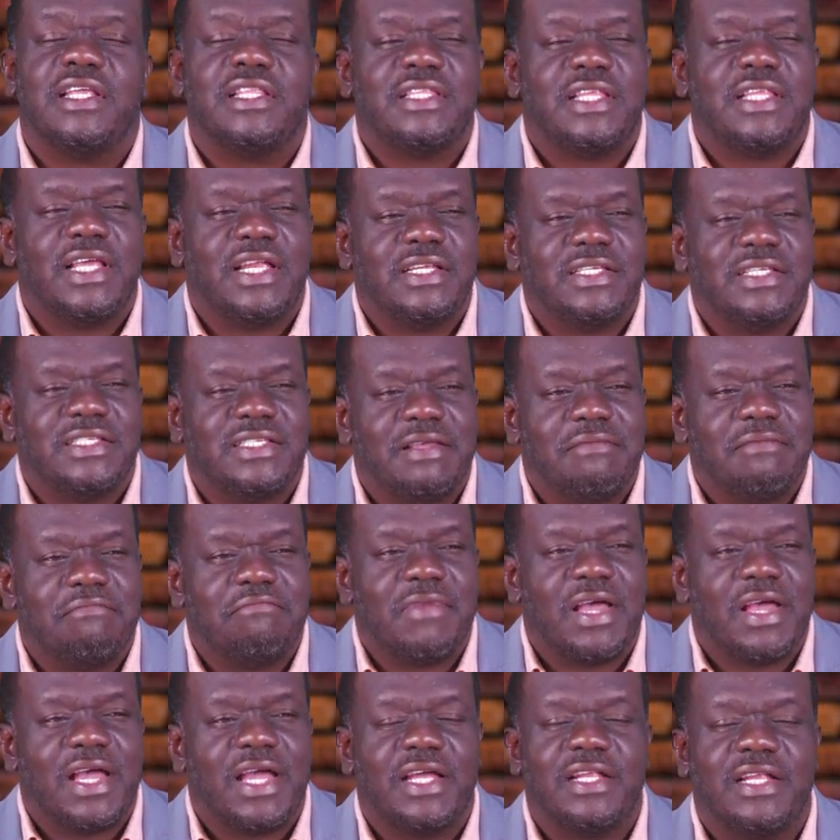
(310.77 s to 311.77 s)
There is a
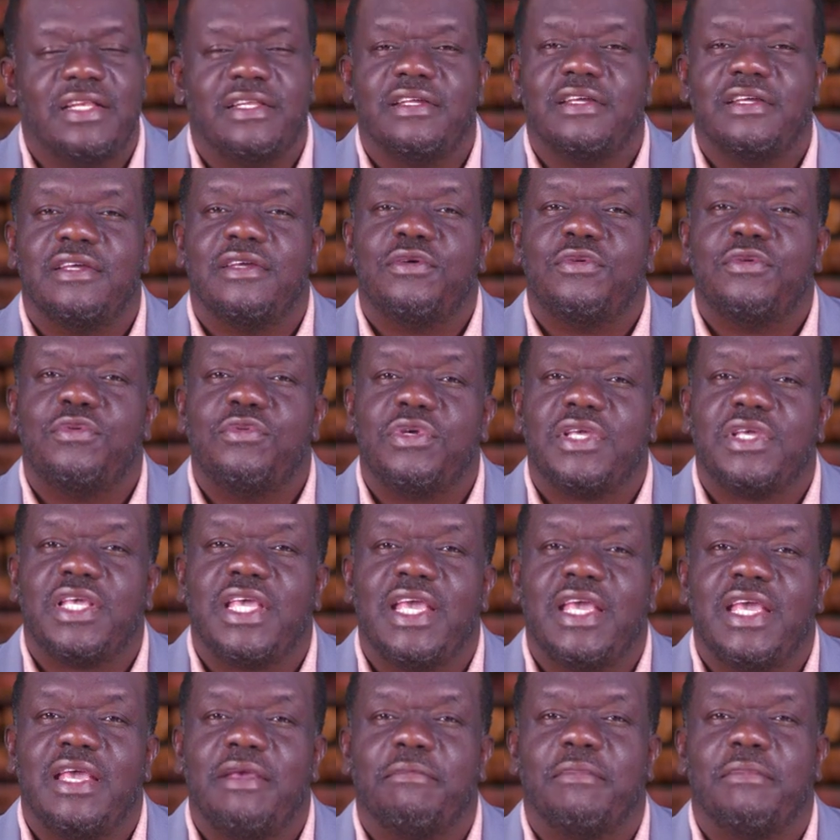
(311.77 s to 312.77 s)
man who
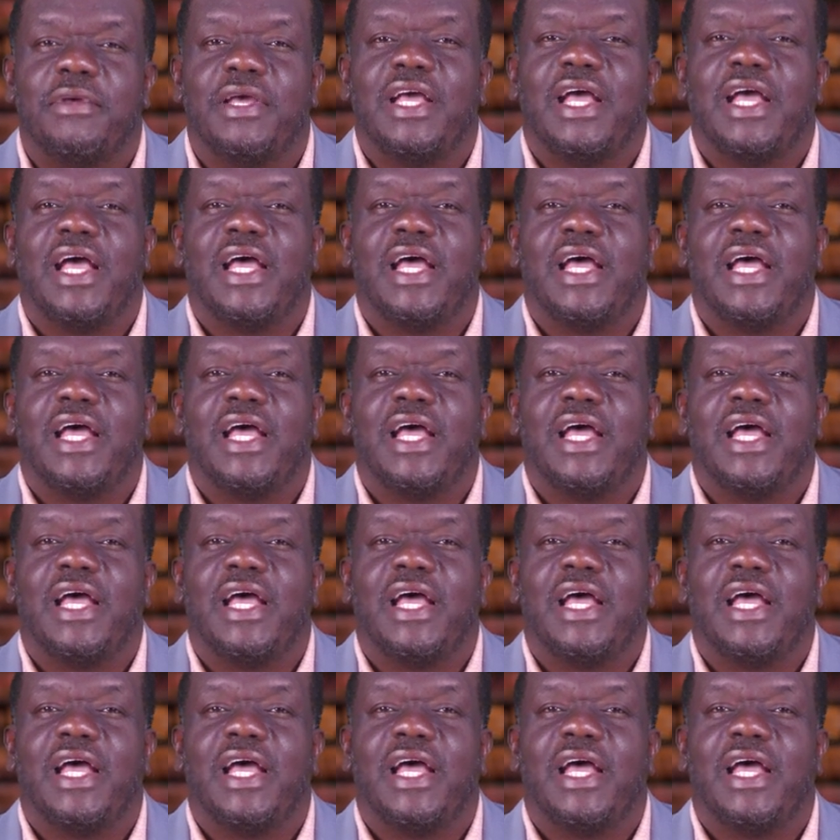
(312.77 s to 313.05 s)
came